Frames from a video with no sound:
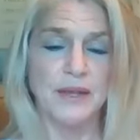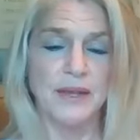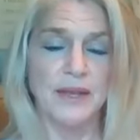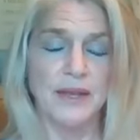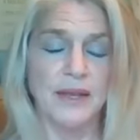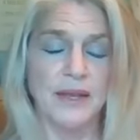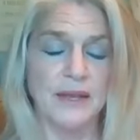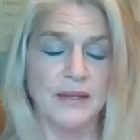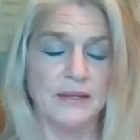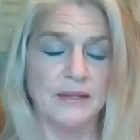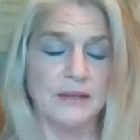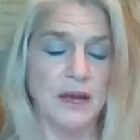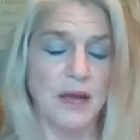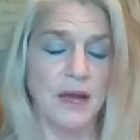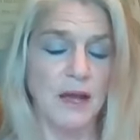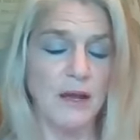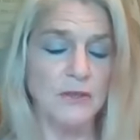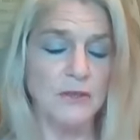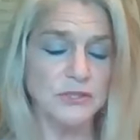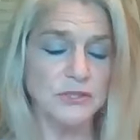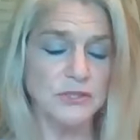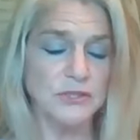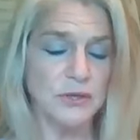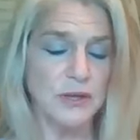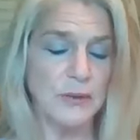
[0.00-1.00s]
And
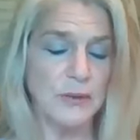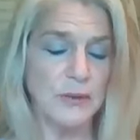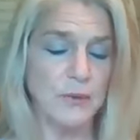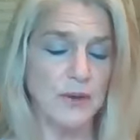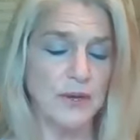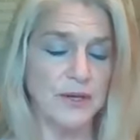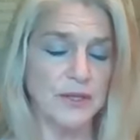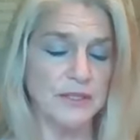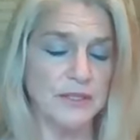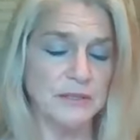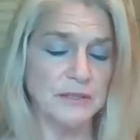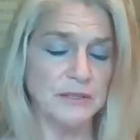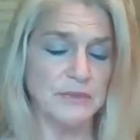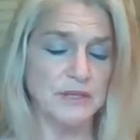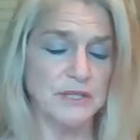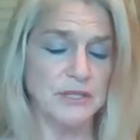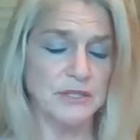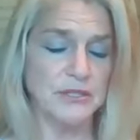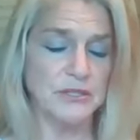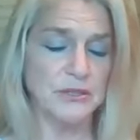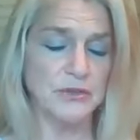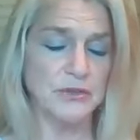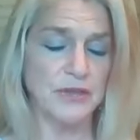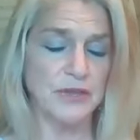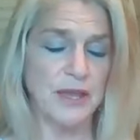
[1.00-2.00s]
also I wanted to make
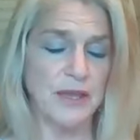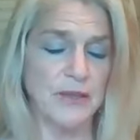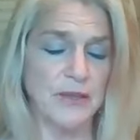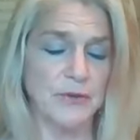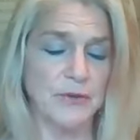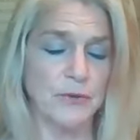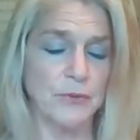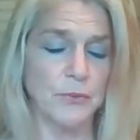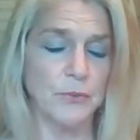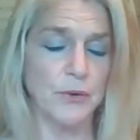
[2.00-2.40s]
sure that you